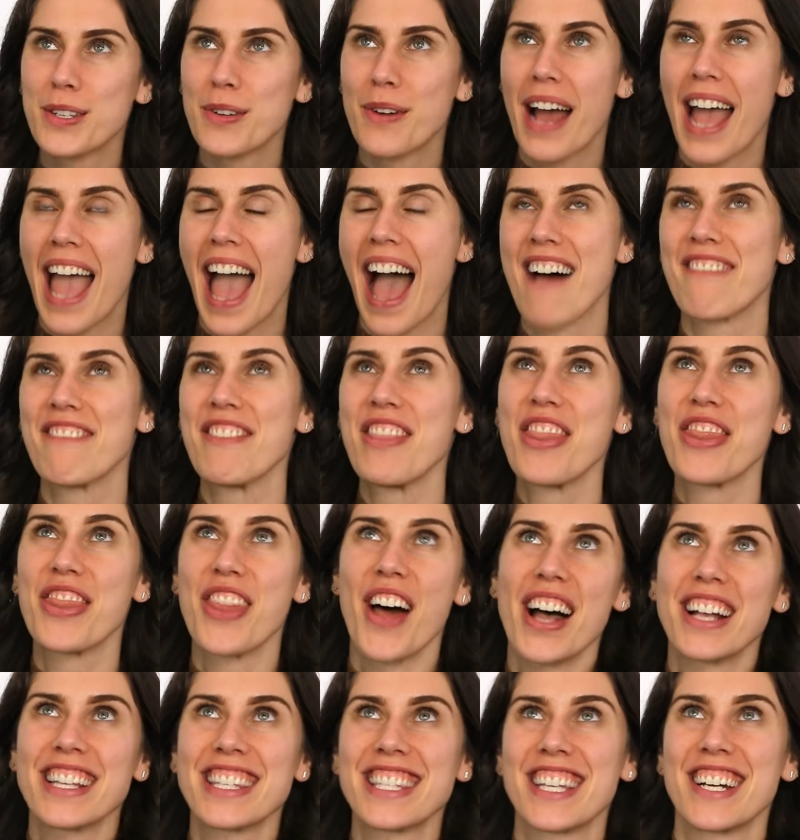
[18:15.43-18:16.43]
do I have
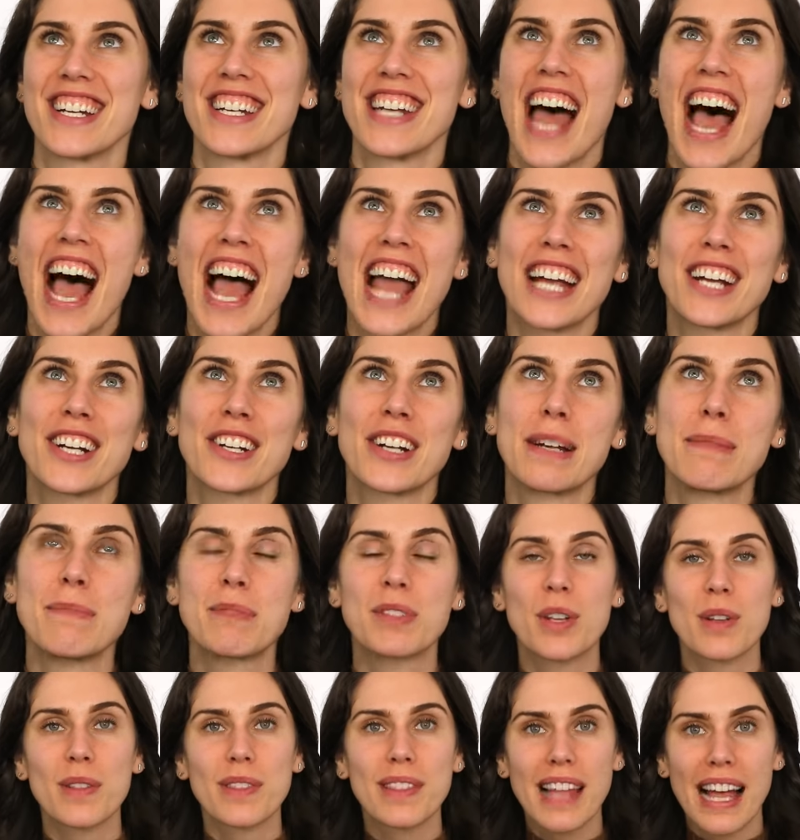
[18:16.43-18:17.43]
thoughts on eye cream?
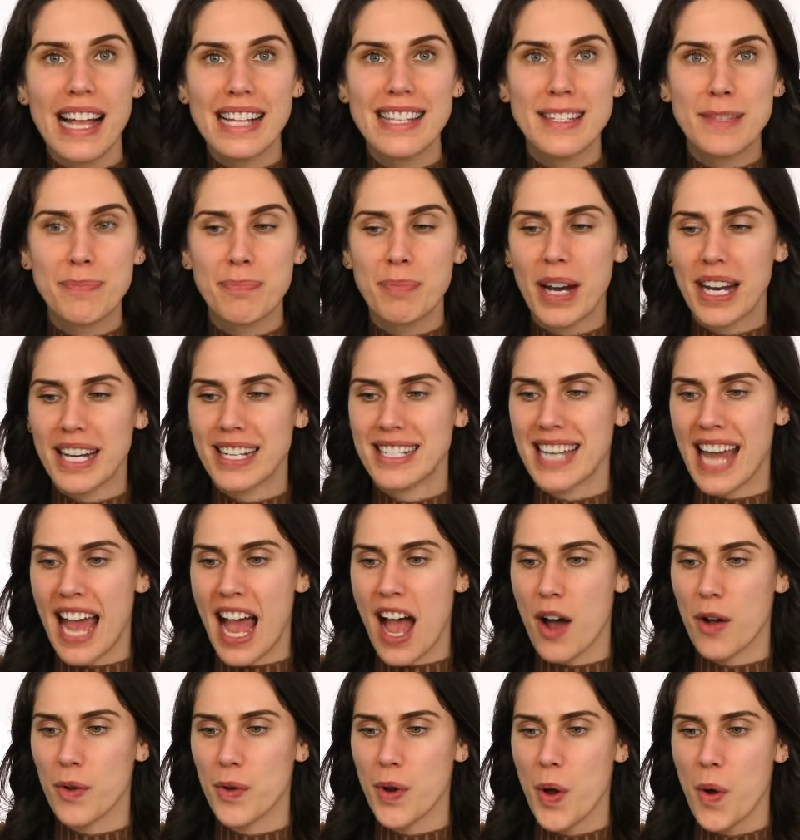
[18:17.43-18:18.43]
So let's break
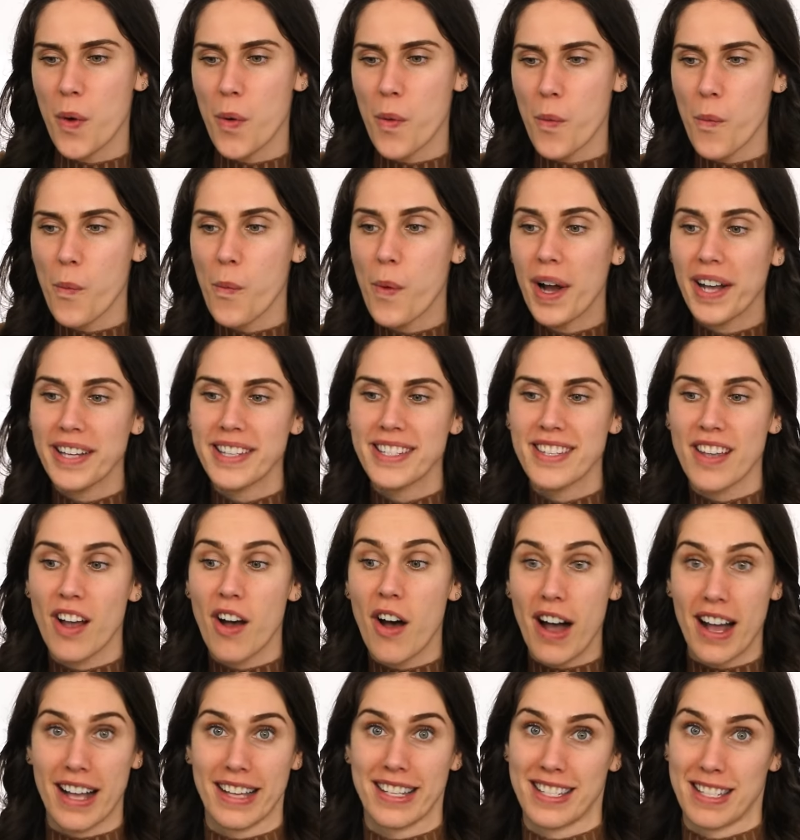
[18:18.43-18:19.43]
down what's
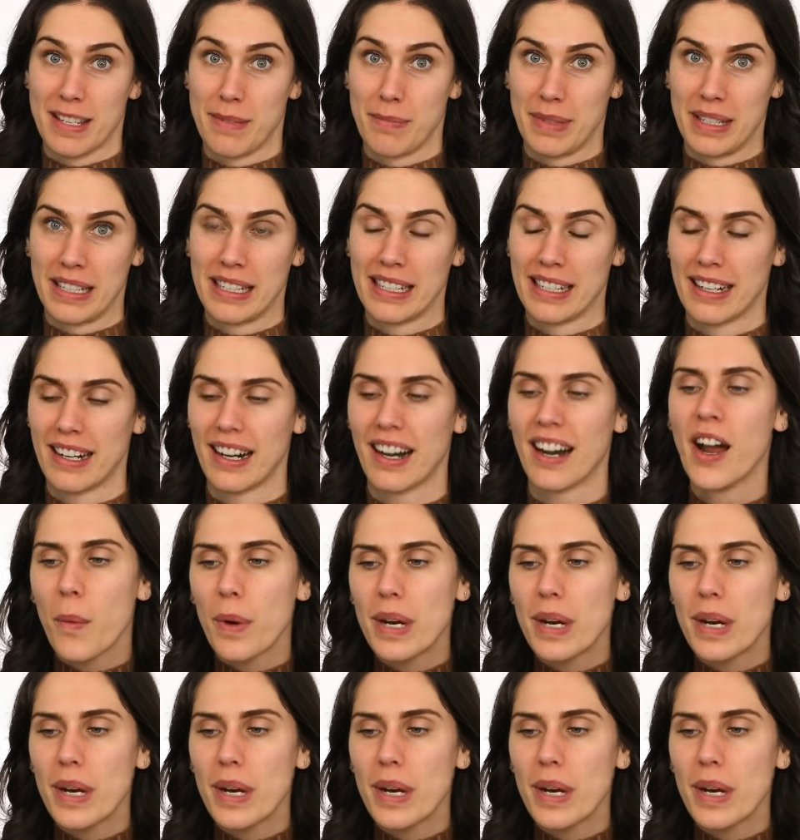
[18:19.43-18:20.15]
awesome here.